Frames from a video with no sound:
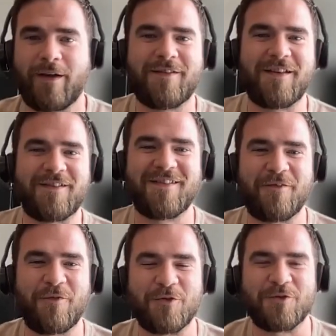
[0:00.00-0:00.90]
I guess that's
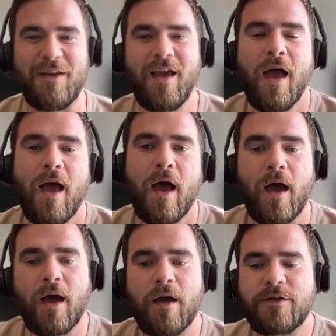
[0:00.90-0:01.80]
that falls to me.
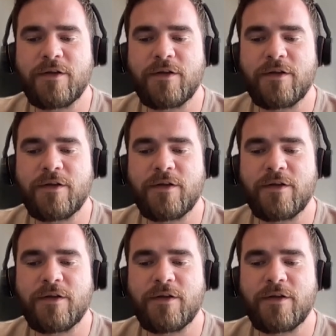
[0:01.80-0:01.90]
Uh,